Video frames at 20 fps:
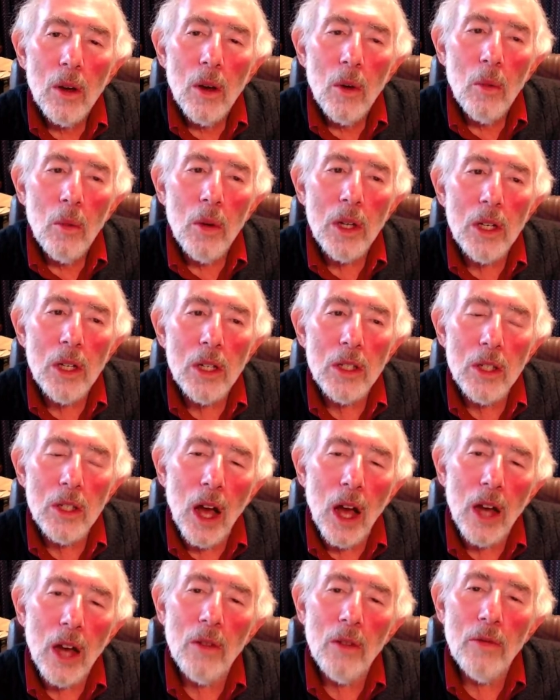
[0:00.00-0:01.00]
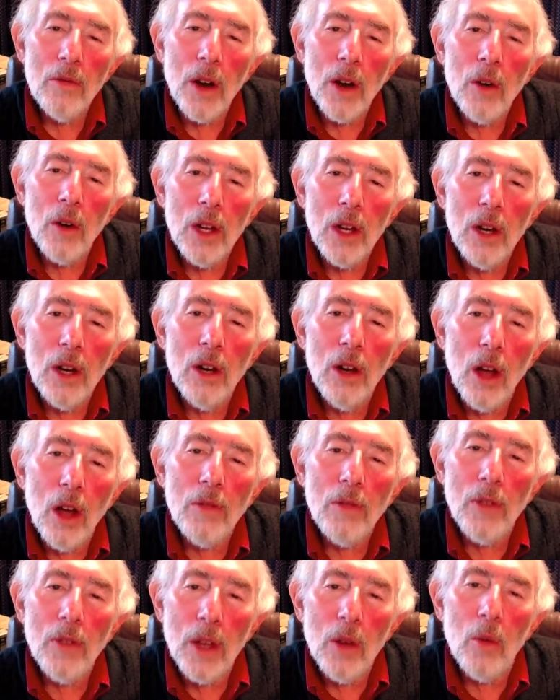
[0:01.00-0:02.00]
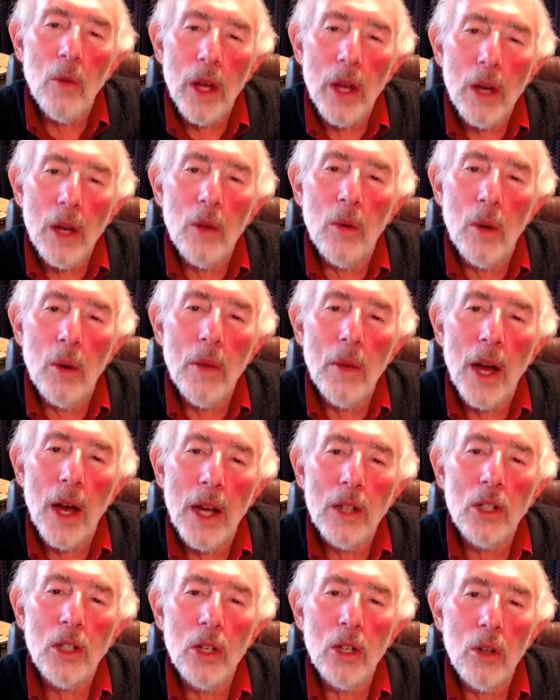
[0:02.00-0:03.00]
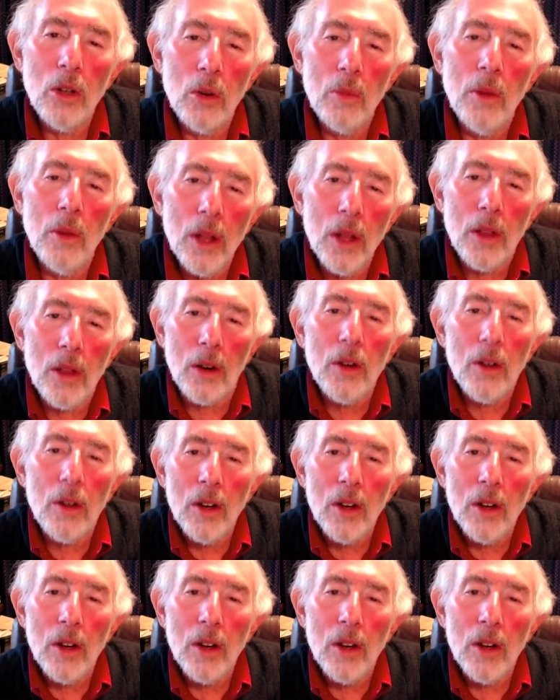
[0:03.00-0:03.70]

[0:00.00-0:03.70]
which is not a very loving way to imagine your mother.